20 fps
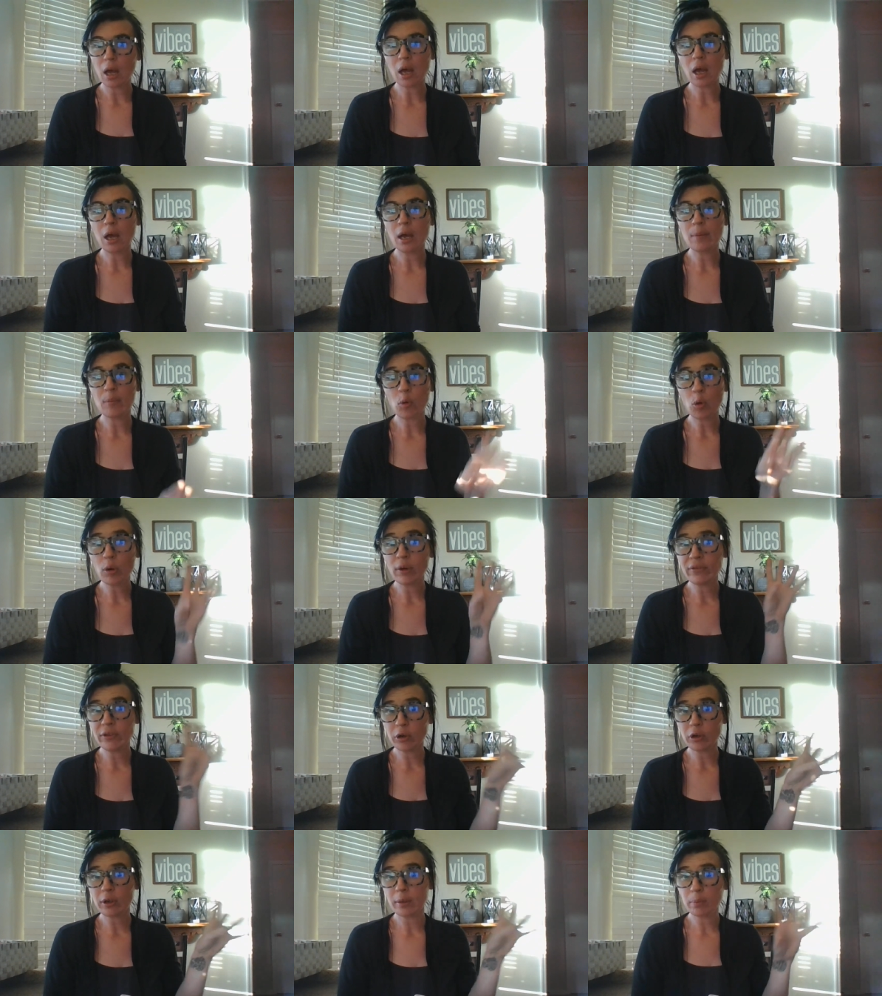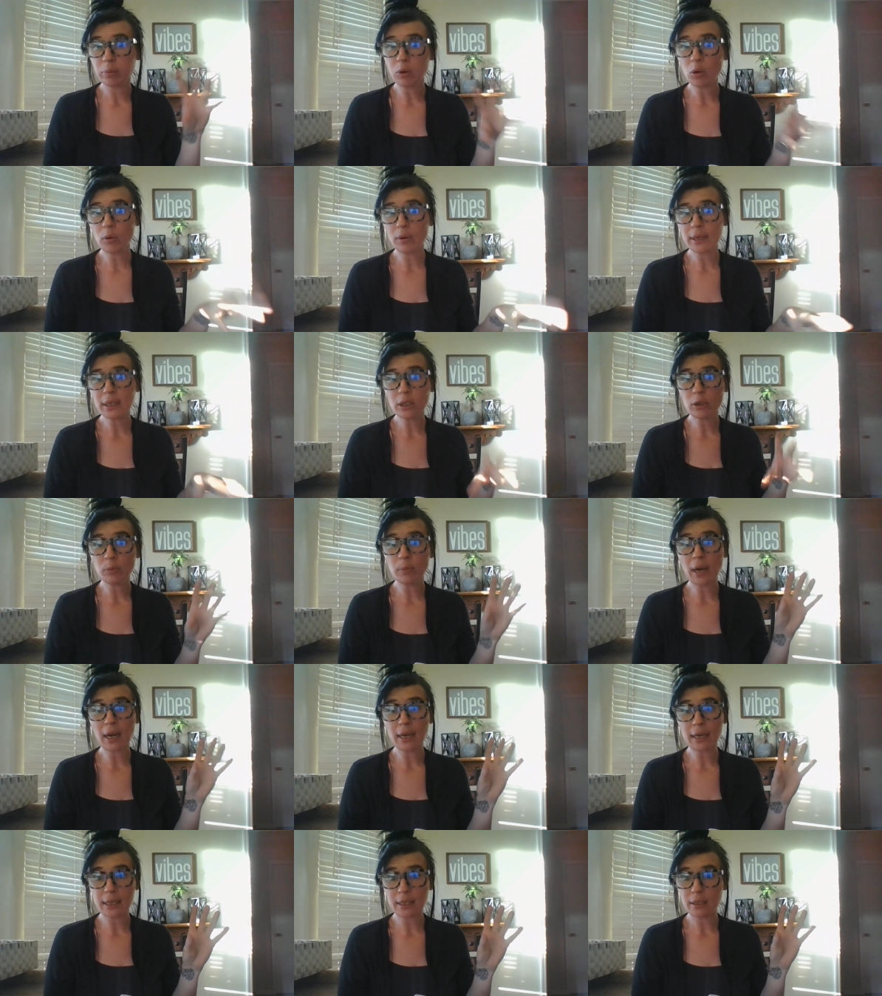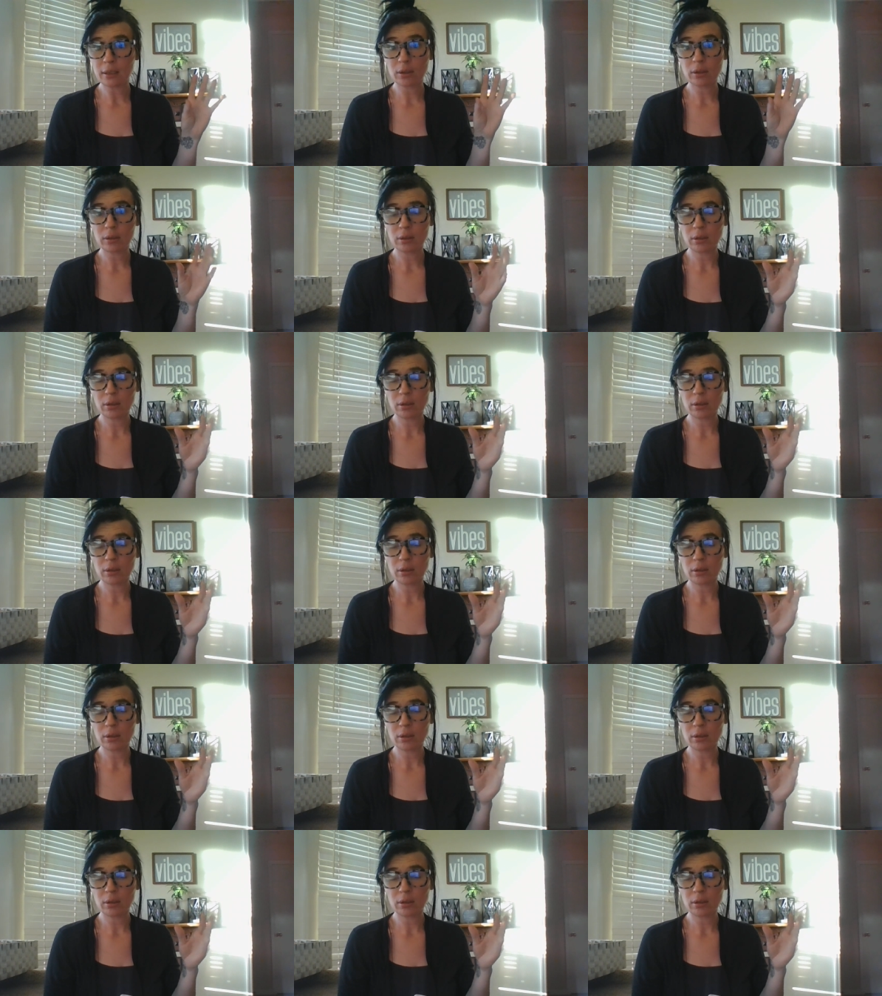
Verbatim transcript: Um, or if you're an employee, you might